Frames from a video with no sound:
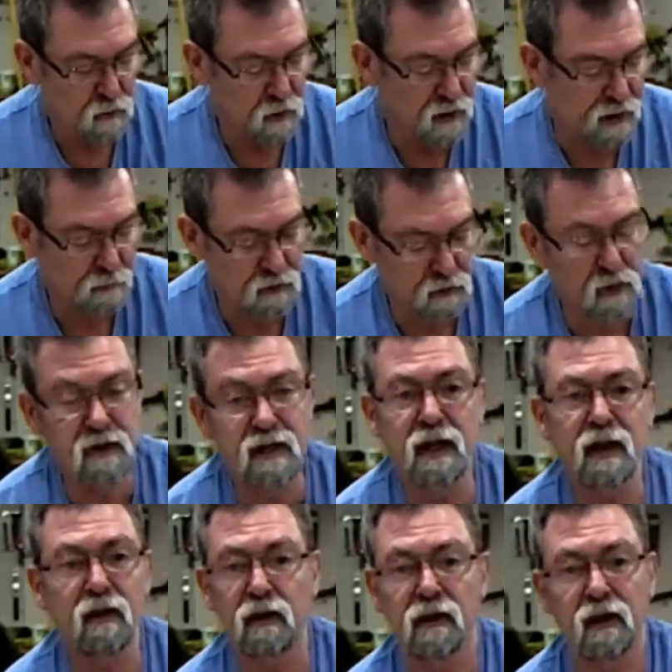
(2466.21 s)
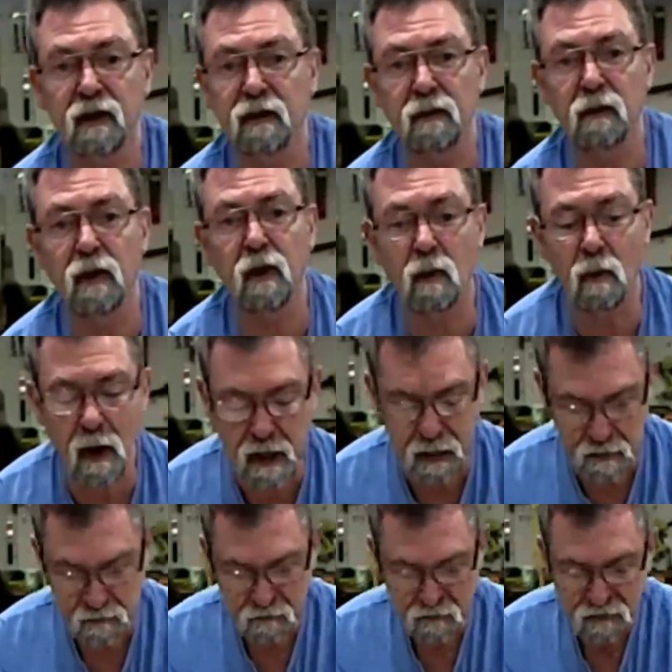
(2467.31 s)
put a couple of screws there, and they'll kind of roll
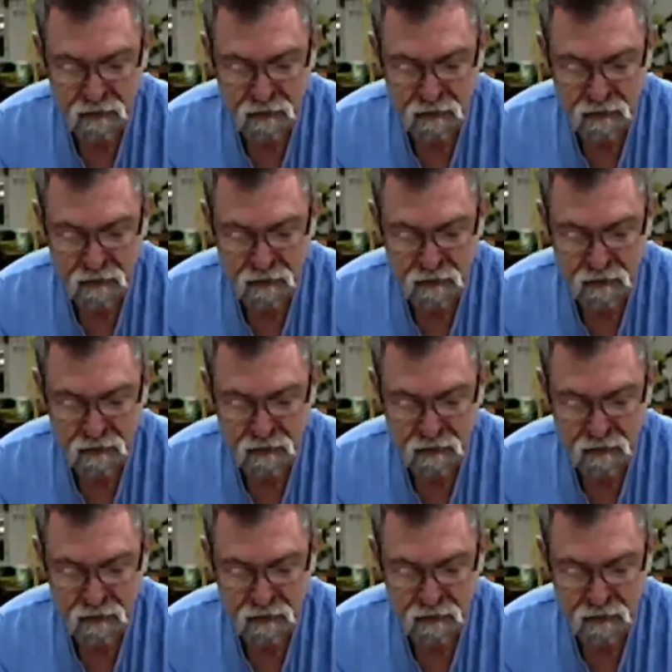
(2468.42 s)
away.